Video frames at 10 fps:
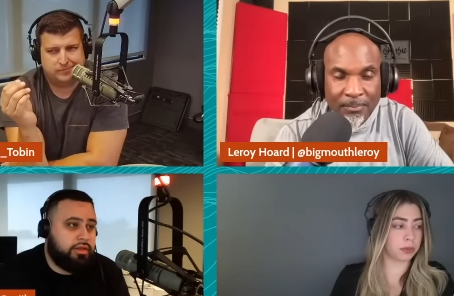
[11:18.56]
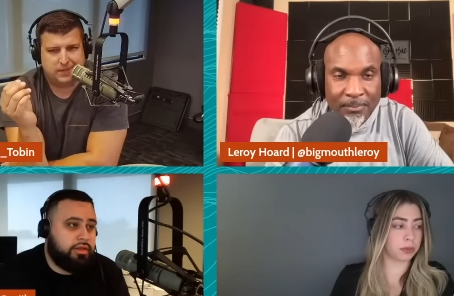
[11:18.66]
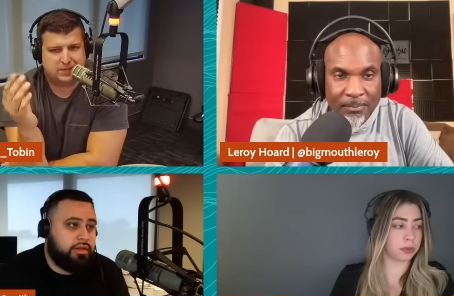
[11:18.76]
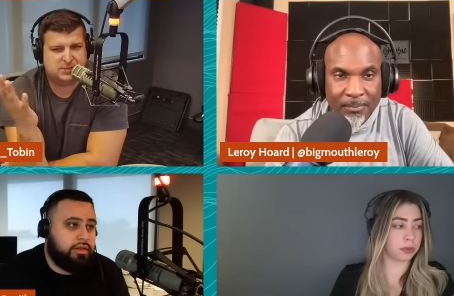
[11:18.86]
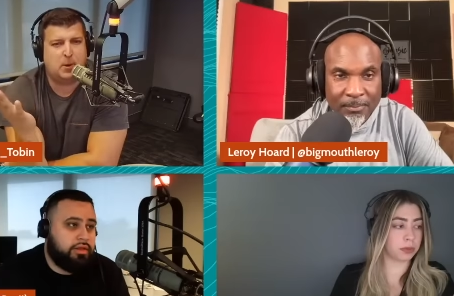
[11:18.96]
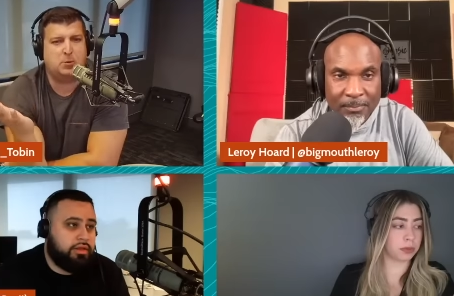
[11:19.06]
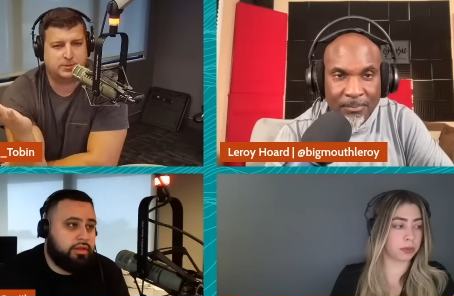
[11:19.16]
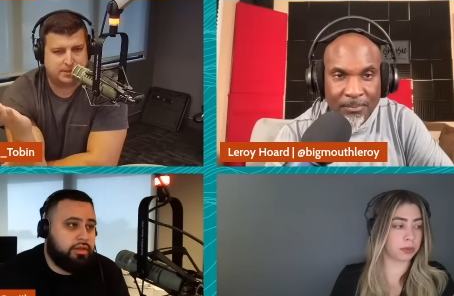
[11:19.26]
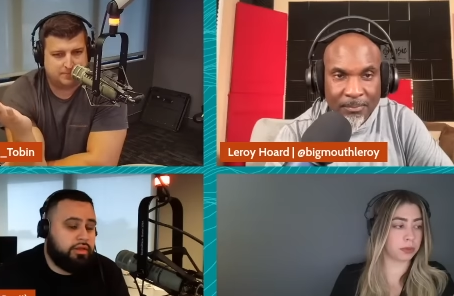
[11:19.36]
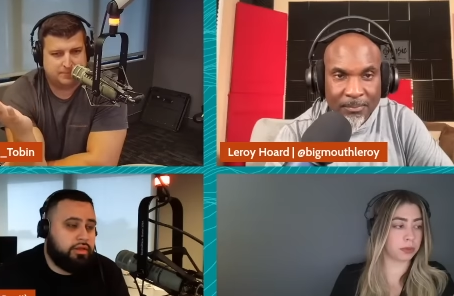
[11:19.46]

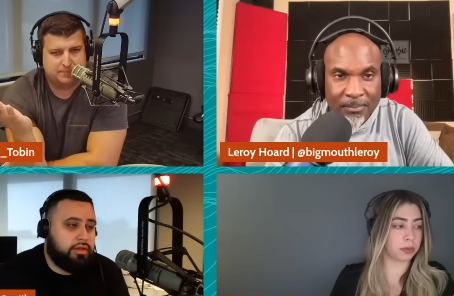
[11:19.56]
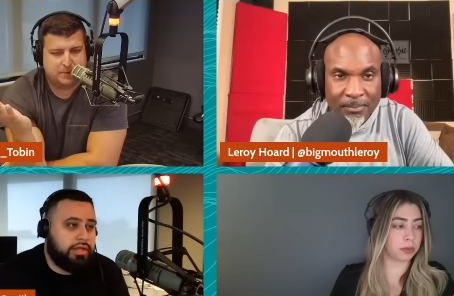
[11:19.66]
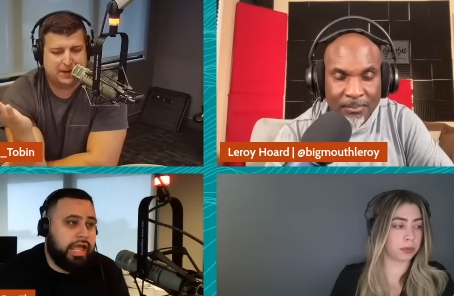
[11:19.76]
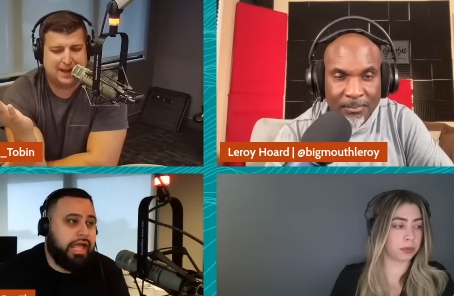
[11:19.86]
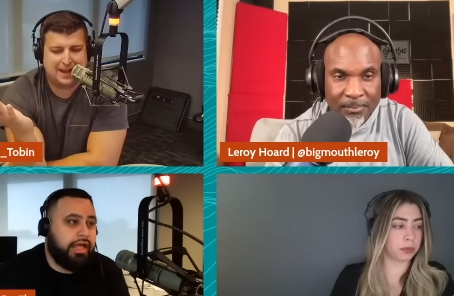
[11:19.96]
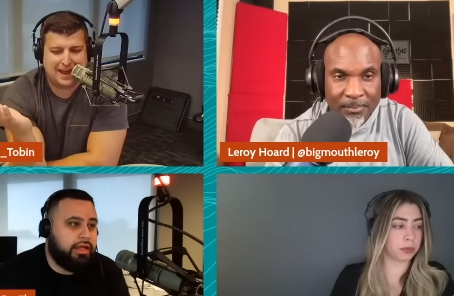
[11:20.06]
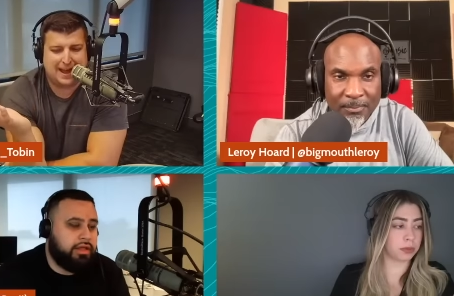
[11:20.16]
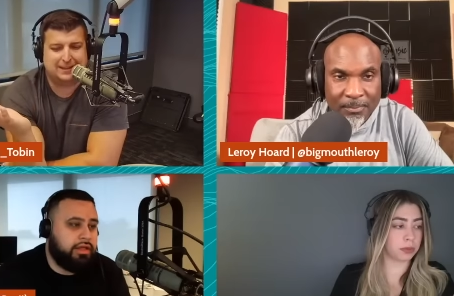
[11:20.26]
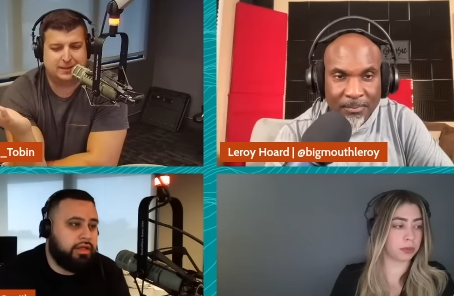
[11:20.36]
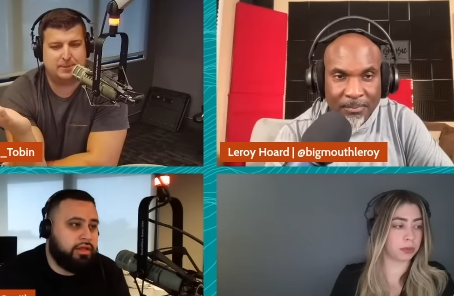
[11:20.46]
Speaker 1: exposed them. But yeah. I, I,
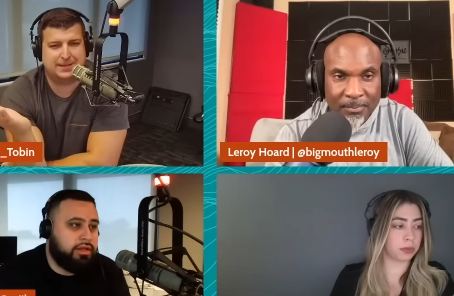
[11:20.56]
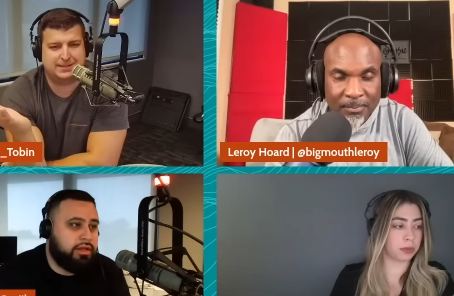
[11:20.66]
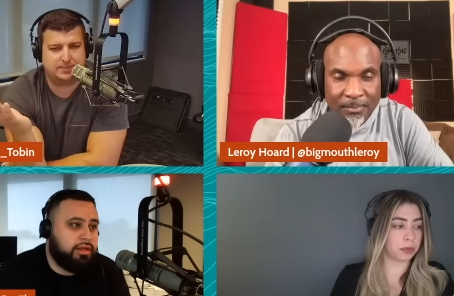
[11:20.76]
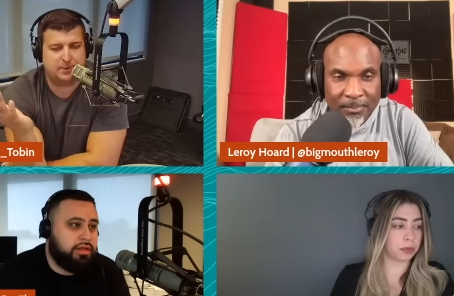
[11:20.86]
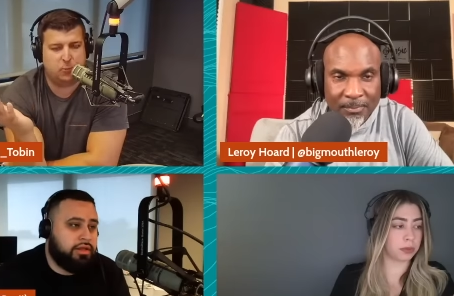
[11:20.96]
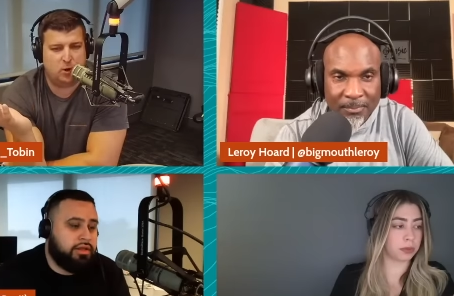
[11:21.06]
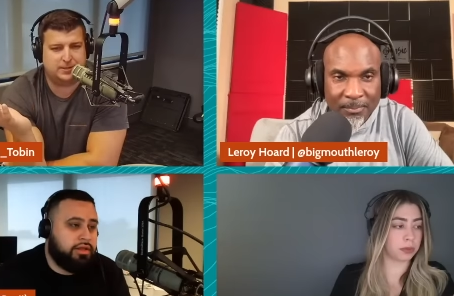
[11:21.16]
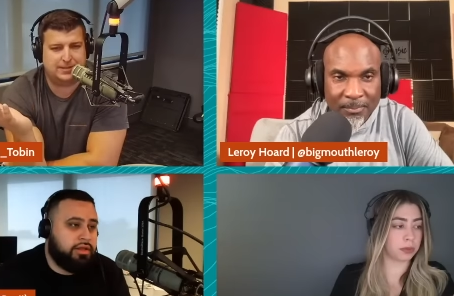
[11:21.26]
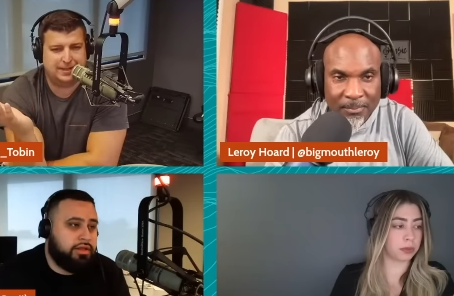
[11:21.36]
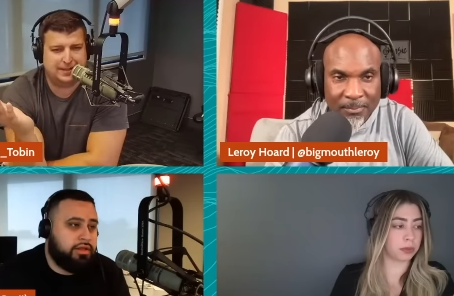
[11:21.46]
had a little bit of somebody
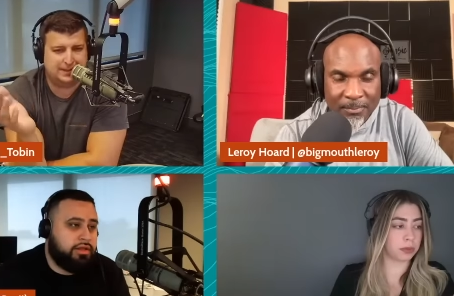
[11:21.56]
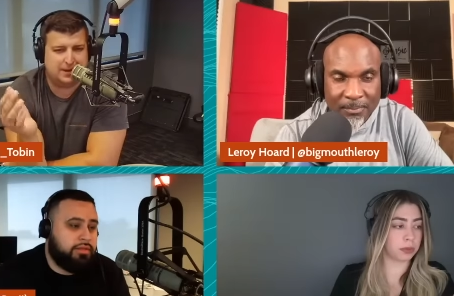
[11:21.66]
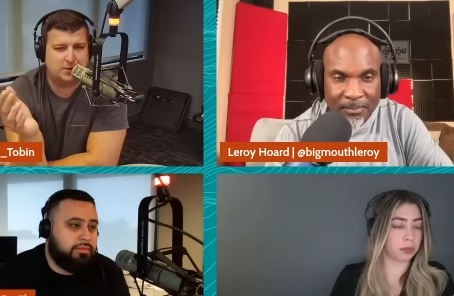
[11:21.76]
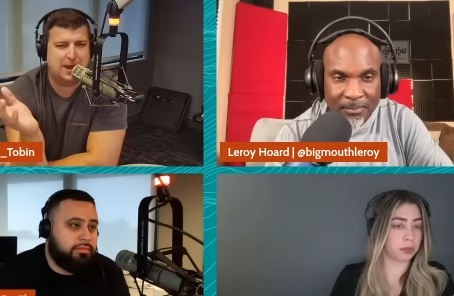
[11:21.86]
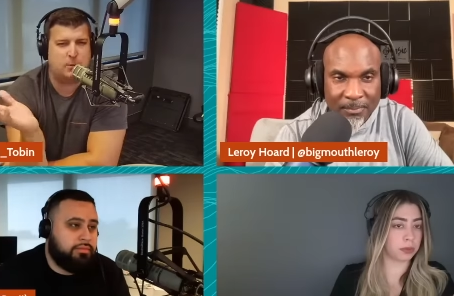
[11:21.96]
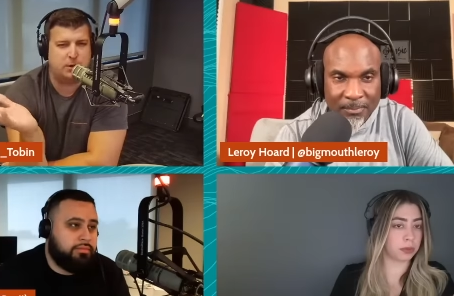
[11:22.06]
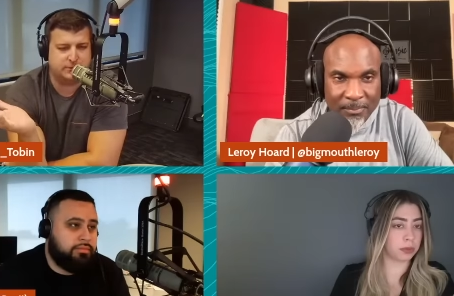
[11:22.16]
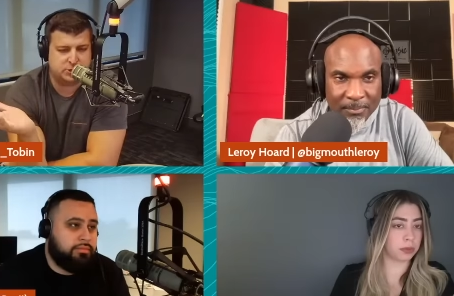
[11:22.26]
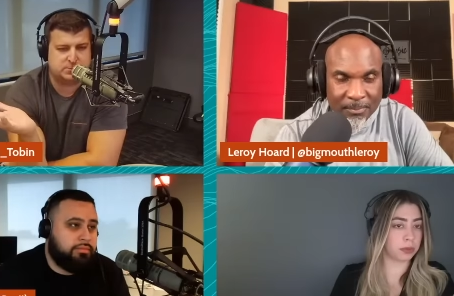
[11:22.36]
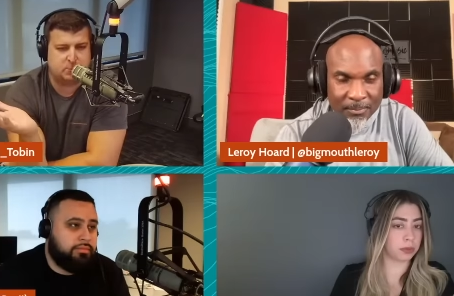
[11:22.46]
walked in, you know, not one of
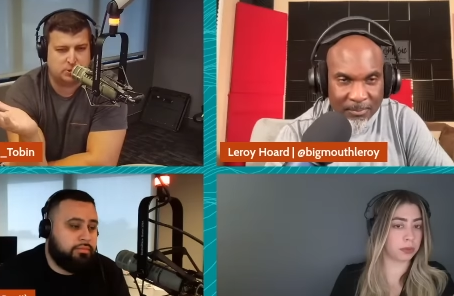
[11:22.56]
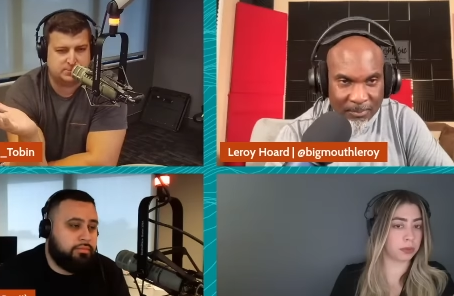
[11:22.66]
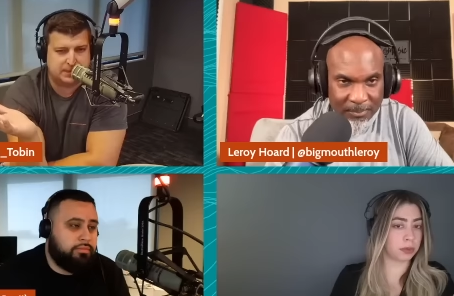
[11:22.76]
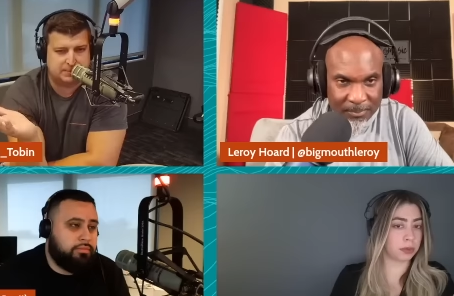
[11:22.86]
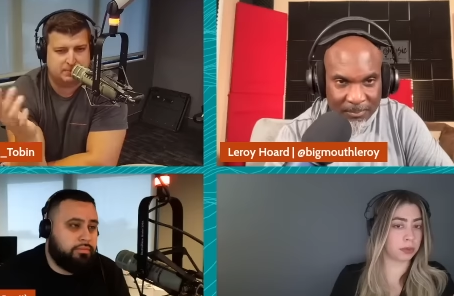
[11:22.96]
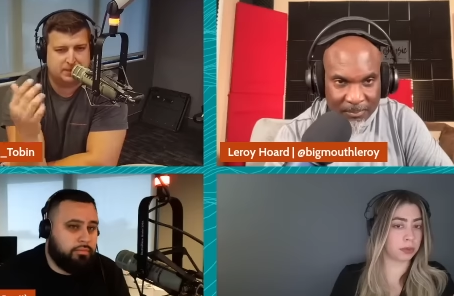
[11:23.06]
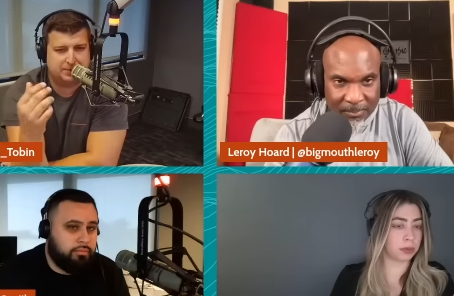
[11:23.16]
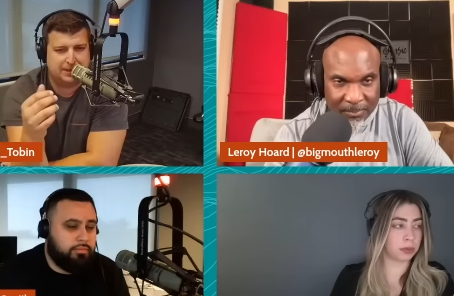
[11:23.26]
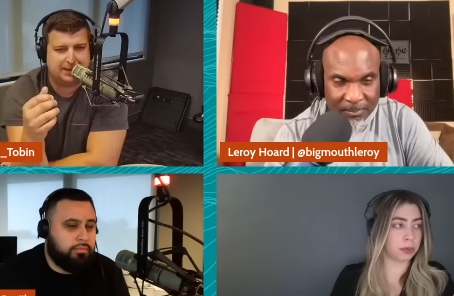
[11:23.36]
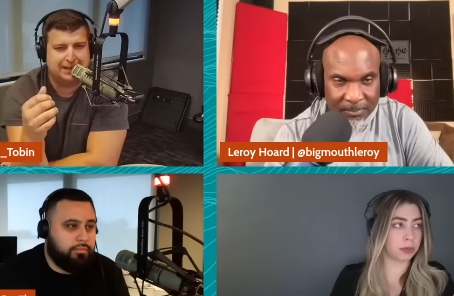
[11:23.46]
our sports people, but they
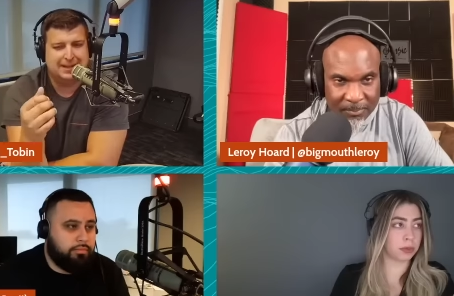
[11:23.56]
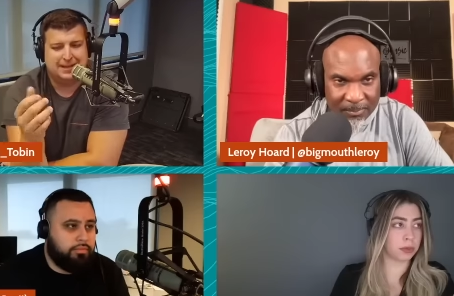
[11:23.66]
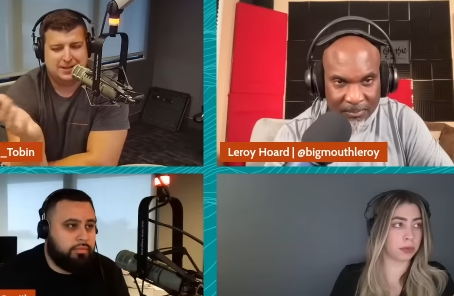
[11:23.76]
were like mm.